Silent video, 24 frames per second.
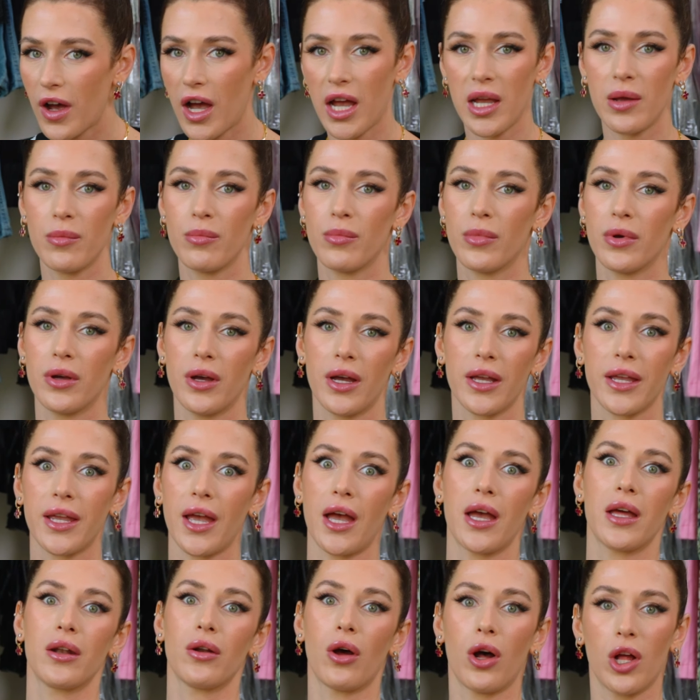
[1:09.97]
I'm,
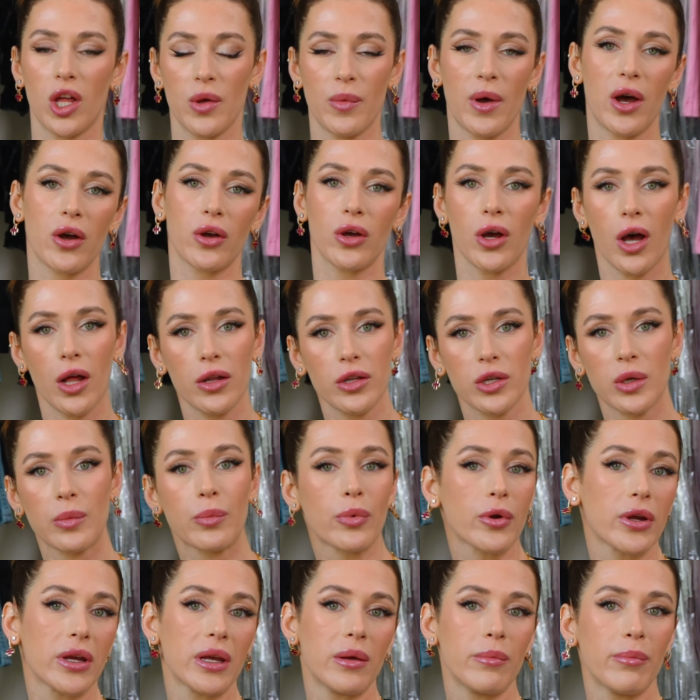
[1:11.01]
again, all about color,
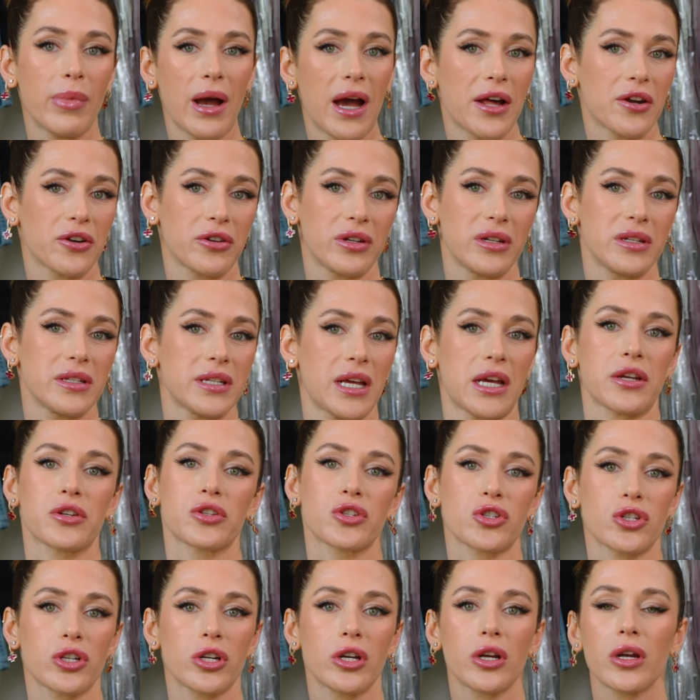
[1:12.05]
print, pattern, and
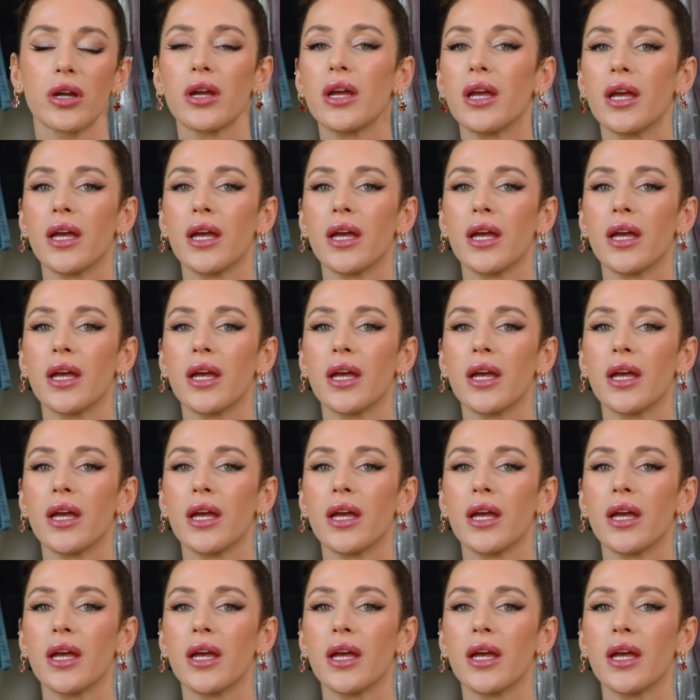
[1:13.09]
texture,